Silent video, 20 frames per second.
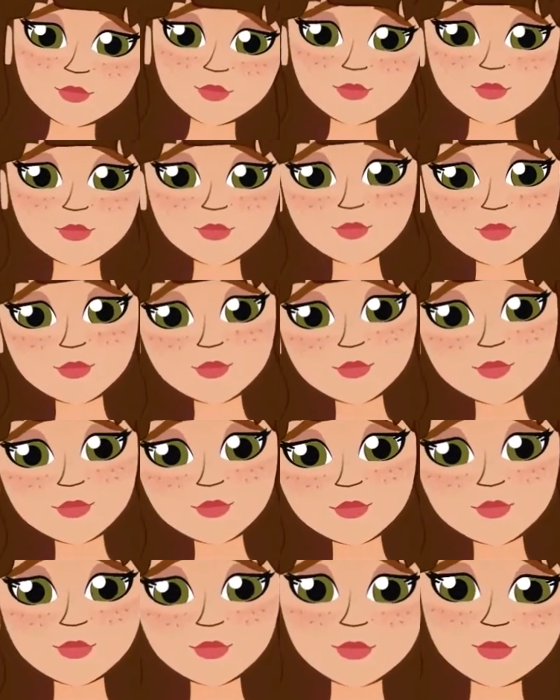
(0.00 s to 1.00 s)
walking
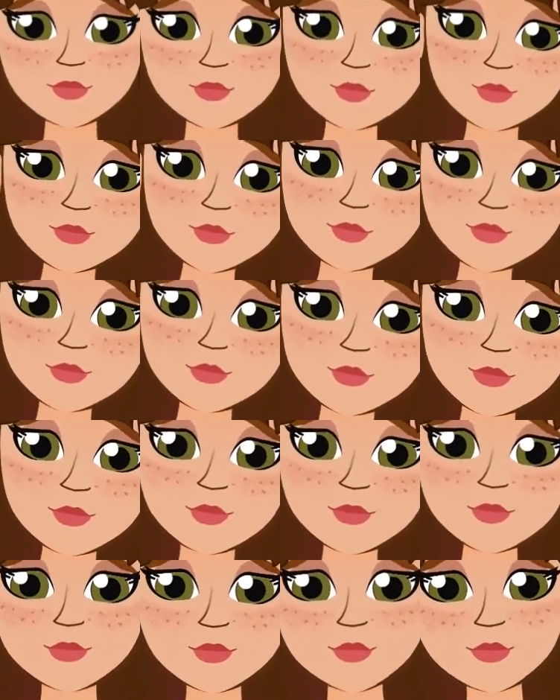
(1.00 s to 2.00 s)
aimlessly with no
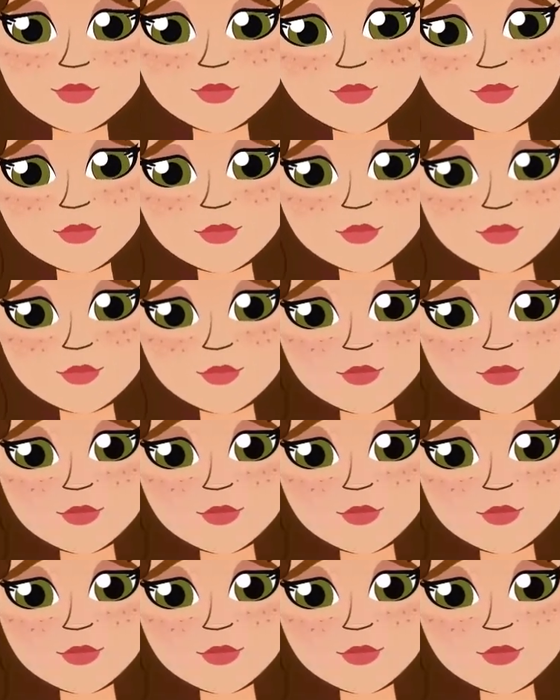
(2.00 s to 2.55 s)
destination in mind,